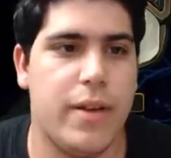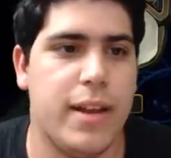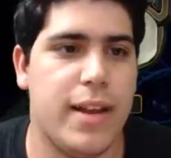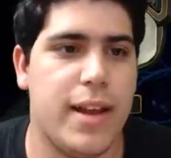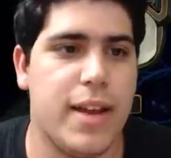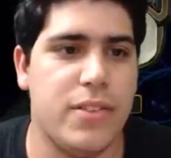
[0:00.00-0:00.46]

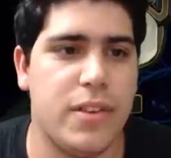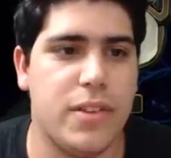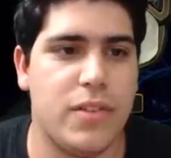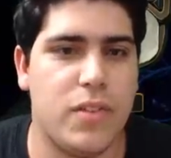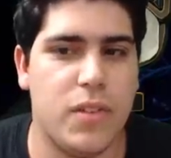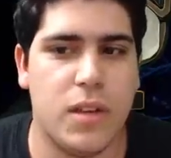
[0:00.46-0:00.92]
And as you can
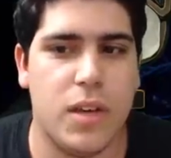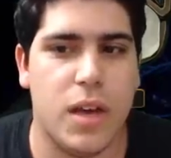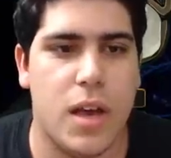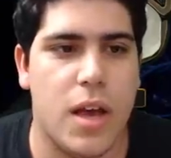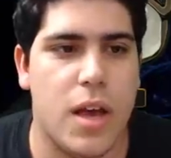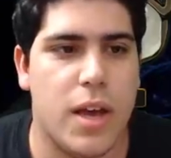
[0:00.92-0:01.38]
see
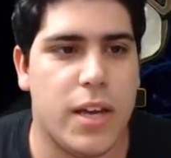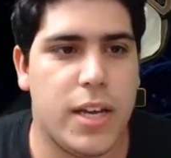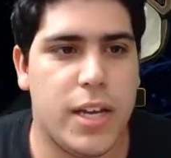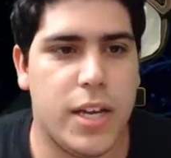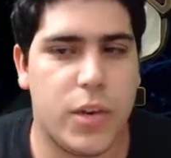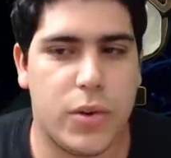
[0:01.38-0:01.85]

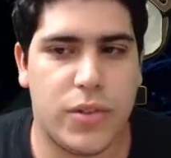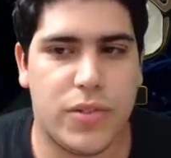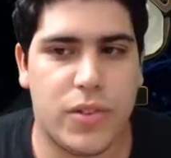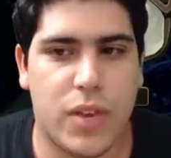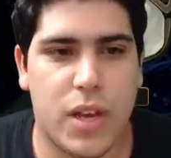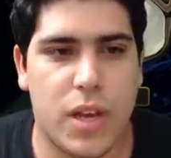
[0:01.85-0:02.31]
here, the
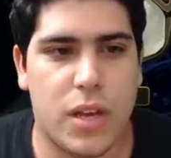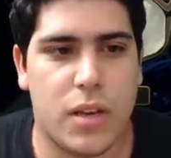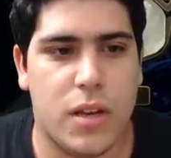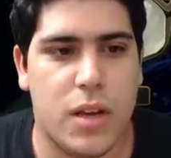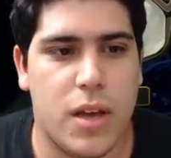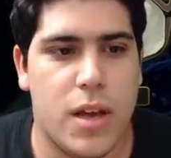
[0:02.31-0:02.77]

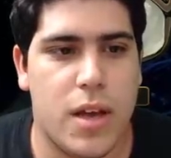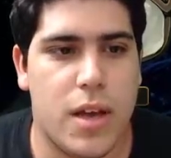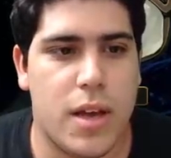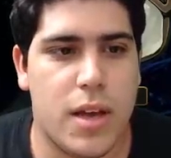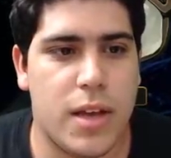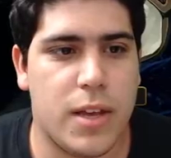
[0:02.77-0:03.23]
skin
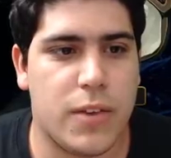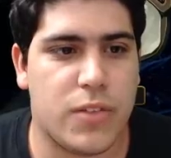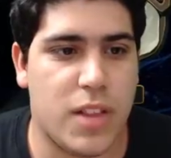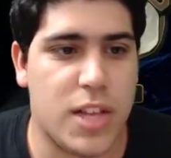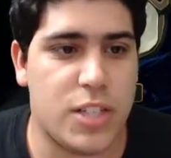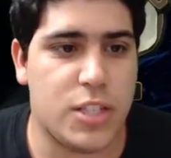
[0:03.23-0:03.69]
is
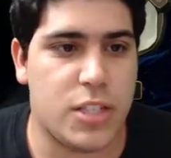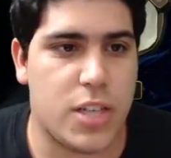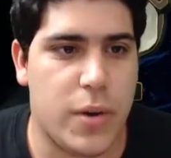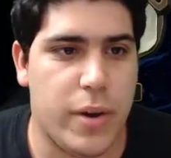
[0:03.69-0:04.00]
legendary,